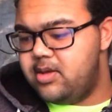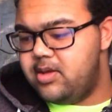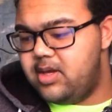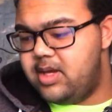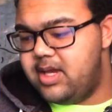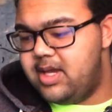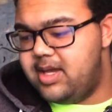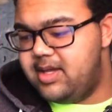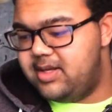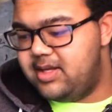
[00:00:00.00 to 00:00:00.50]

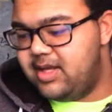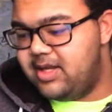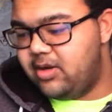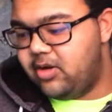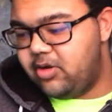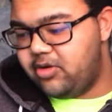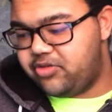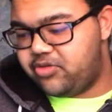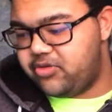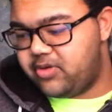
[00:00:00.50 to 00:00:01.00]
And it
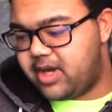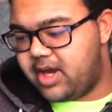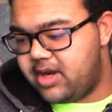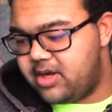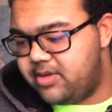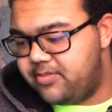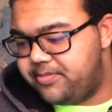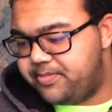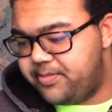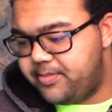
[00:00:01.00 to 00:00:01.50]
also kind
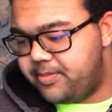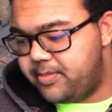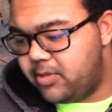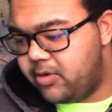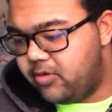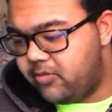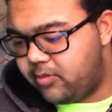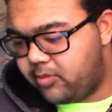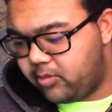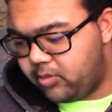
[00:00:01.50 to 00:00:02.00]
of
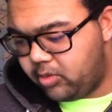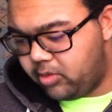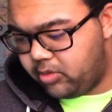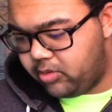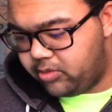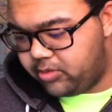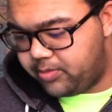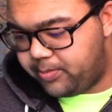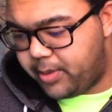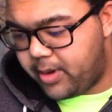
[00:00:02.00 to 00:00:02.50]

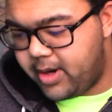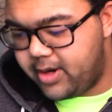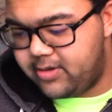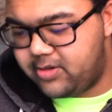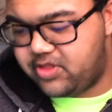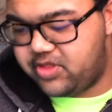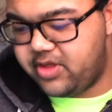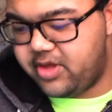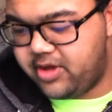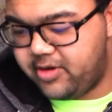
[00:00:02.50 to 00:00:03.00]
overruled
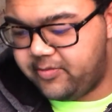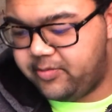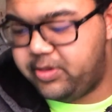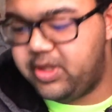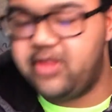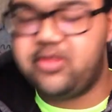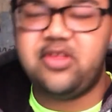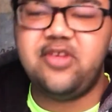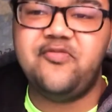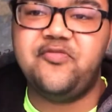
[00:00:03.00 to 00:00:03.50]
parts of
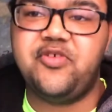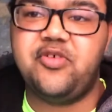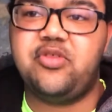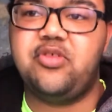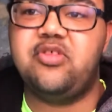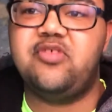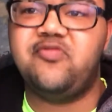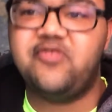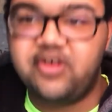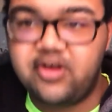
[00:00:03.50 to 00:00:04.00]
Plessy
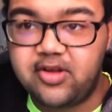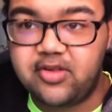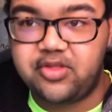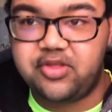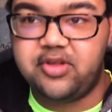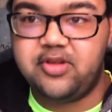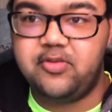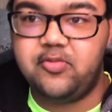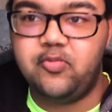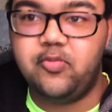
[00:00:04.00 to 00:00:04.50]
versus
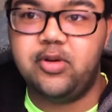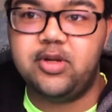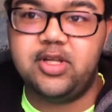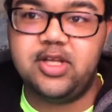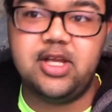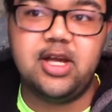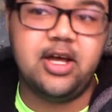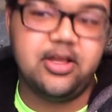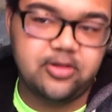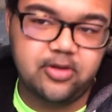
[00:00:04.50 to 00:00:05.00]
Ferguson, one of
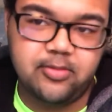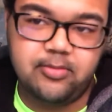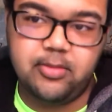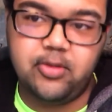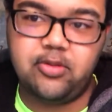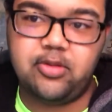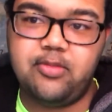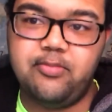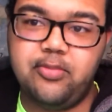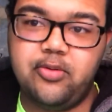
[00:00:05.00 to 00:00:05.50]
the other
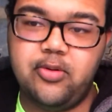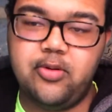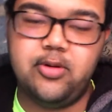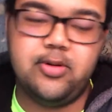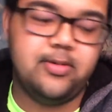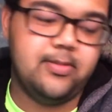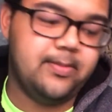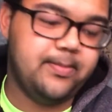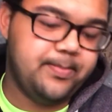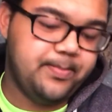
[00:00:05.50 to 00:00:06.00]
most
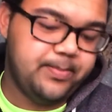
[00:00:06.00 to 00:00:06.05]
important